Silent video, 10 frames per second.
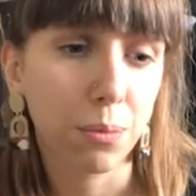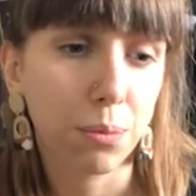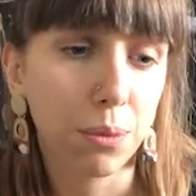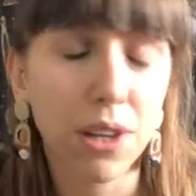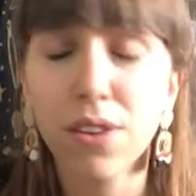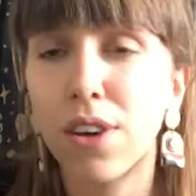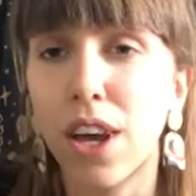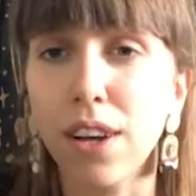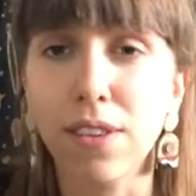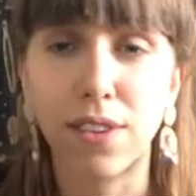but it's
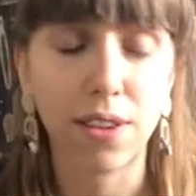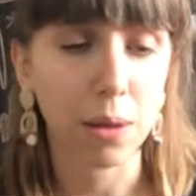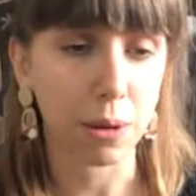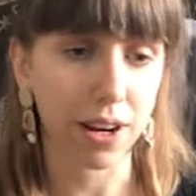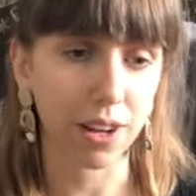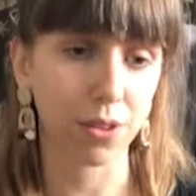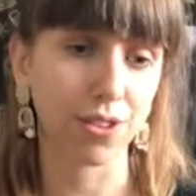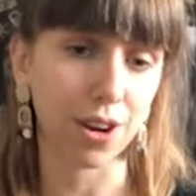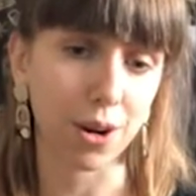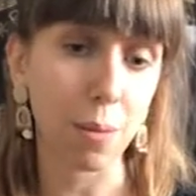okay because it's in the bin now.
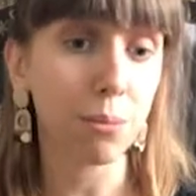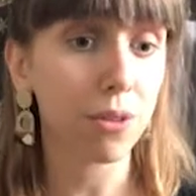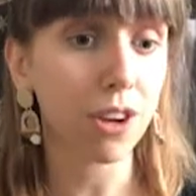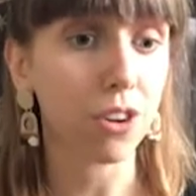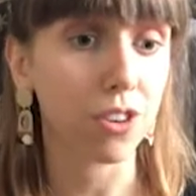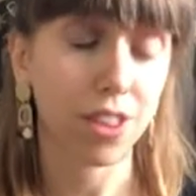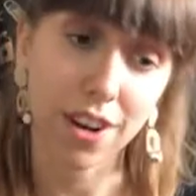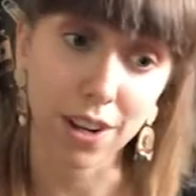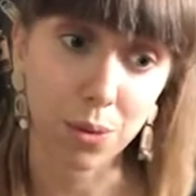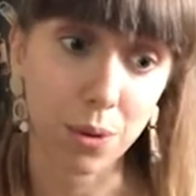So I'm moving on to the
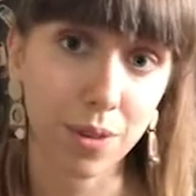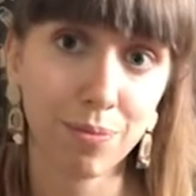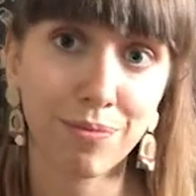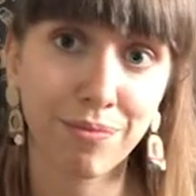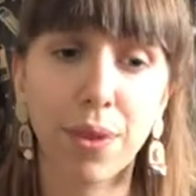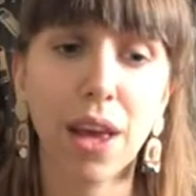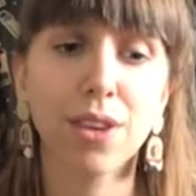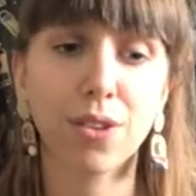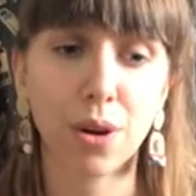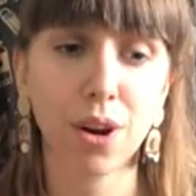next one.
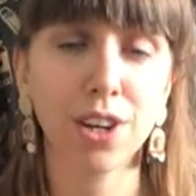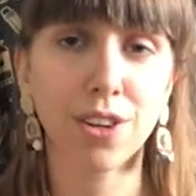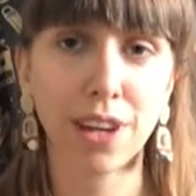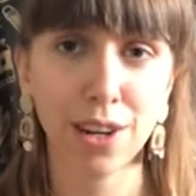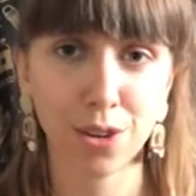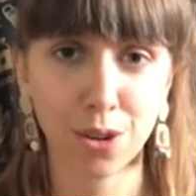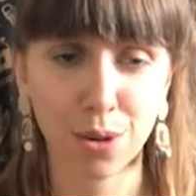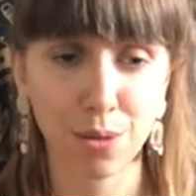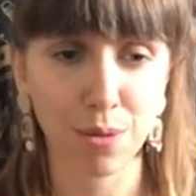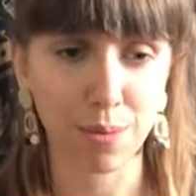So I just had
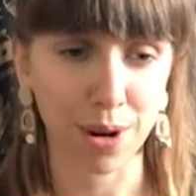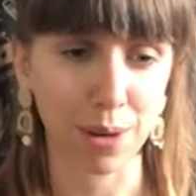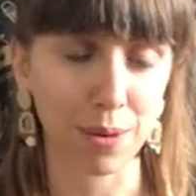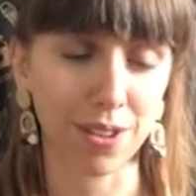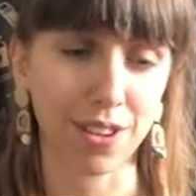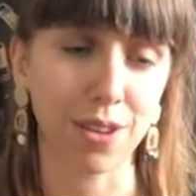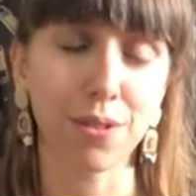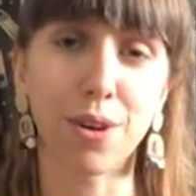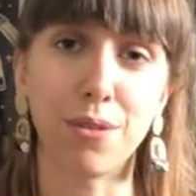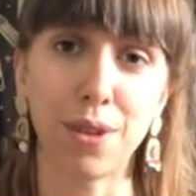to remind
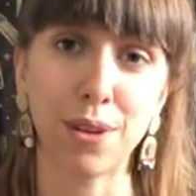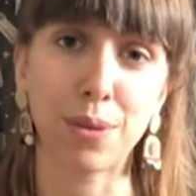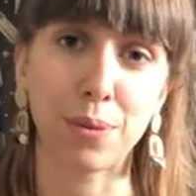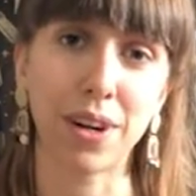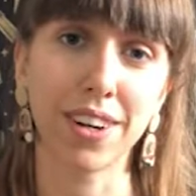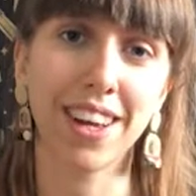myself of this one